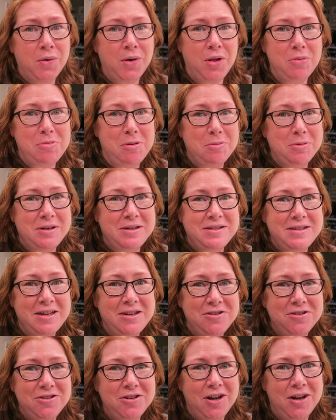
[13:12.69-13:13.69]
remember to
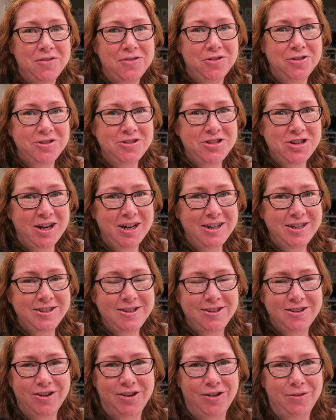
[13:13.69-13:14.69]
say goodnight for a
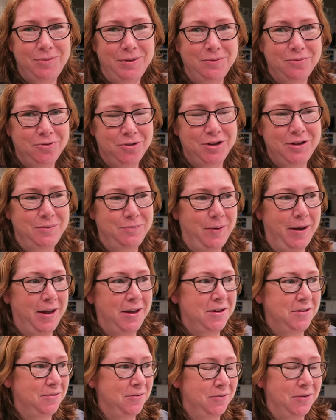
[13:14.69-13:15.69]
change. I've been really
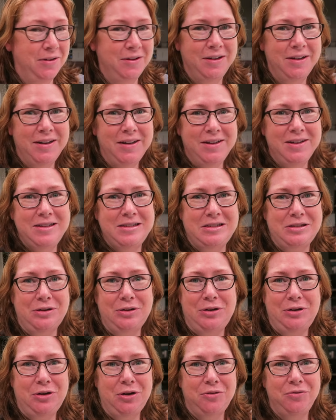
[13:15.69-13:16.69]
bad at
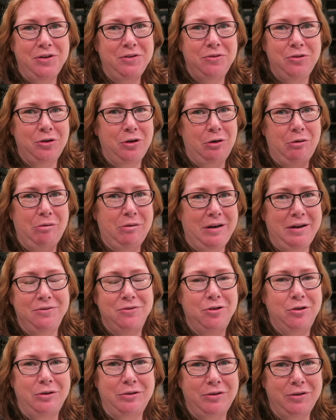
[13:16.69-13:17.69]
signing off, even the holiday
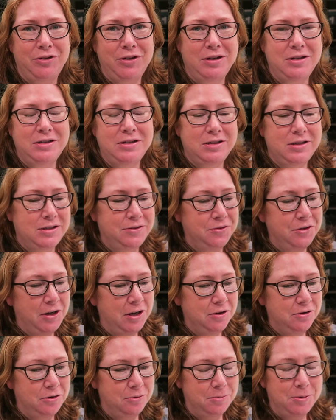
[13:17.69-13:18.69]
vlogs. I tend to
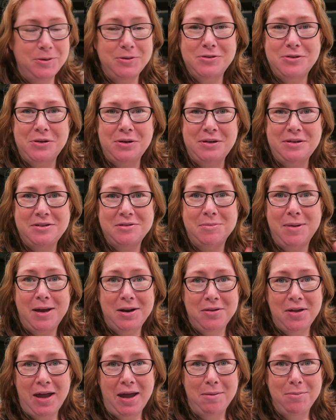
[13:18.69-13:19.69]
forget most nights. I'm
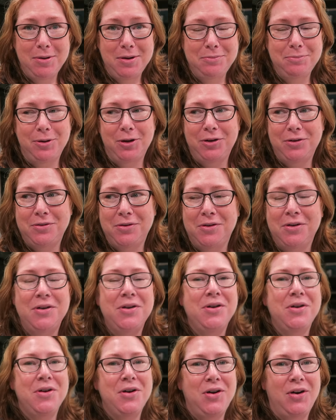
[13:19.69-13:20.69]
out of the habit, but.
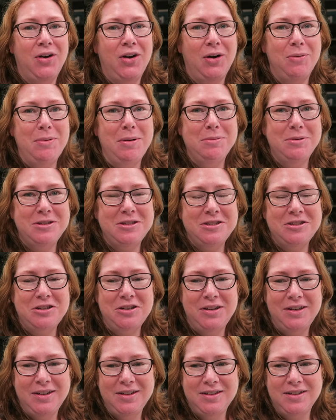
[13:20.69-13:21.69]
I remember
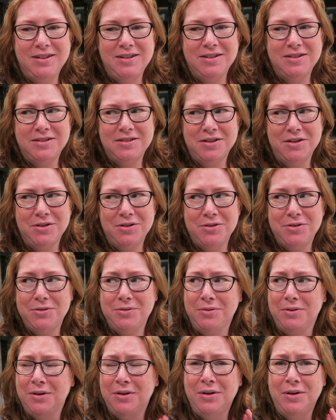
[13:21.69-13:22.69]
tonight, so I
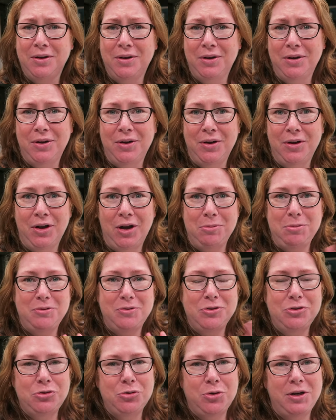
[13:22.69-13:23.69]
hope
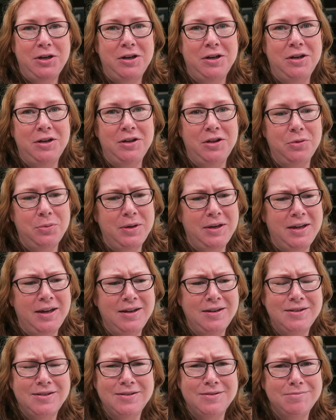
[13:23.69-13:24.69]
you've enjoyed the
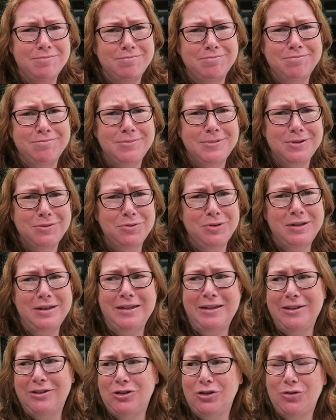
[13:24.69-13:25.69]
weekend. Didn't
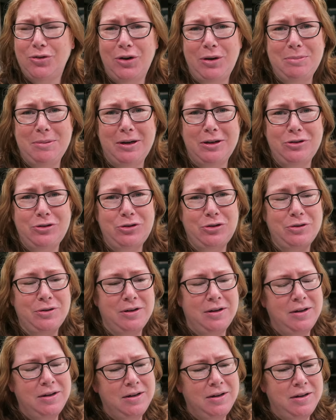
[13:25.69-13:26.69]
really do very much.
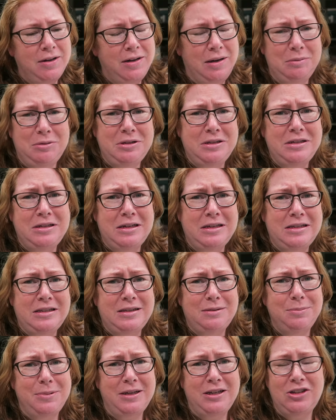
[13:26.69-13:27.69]
We didn't get
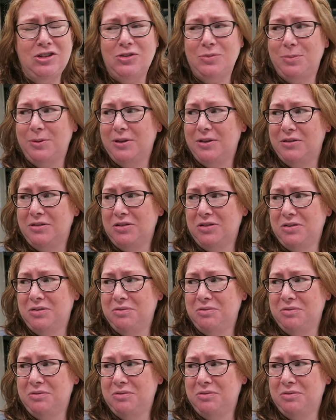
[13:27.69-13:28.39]
to the beach, but